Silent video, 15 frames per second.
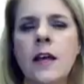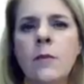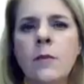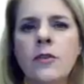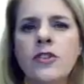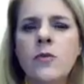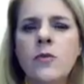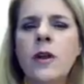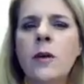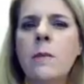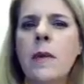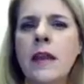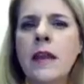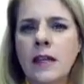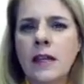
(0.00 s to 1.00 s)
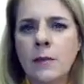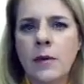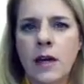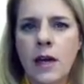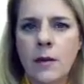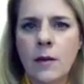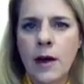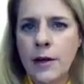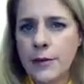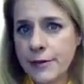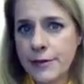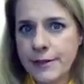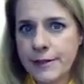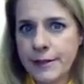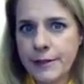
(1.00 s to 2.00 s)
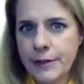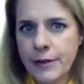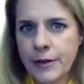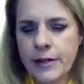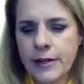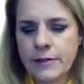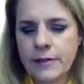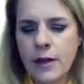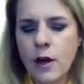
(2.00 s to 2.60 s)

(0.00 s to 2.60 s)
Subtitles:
But you won't immediately become 110 degrees.